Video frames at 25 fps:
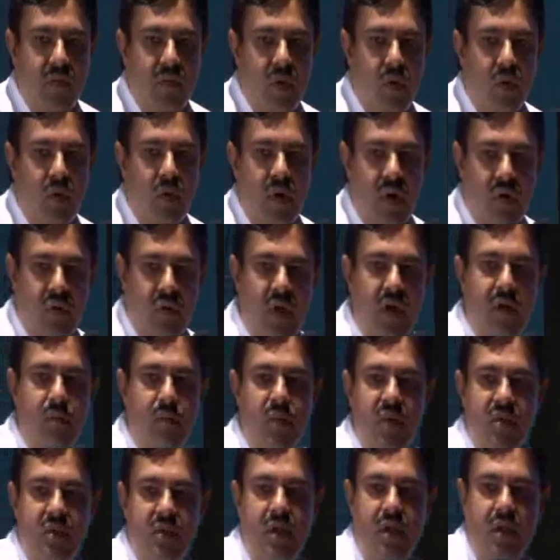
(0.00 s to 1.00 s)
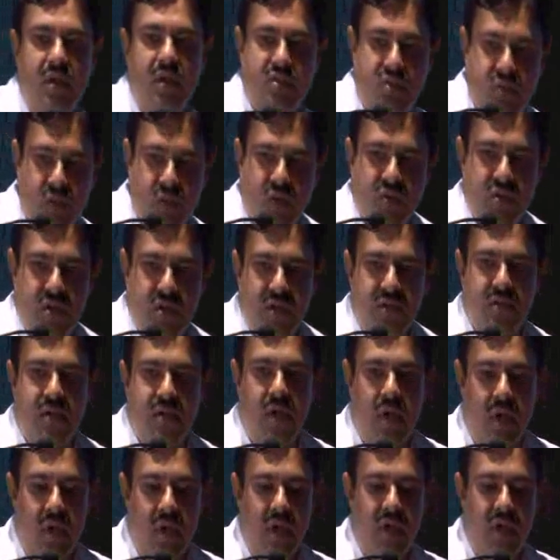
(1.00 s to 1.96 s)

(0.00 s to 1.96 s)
We don't have that much resources.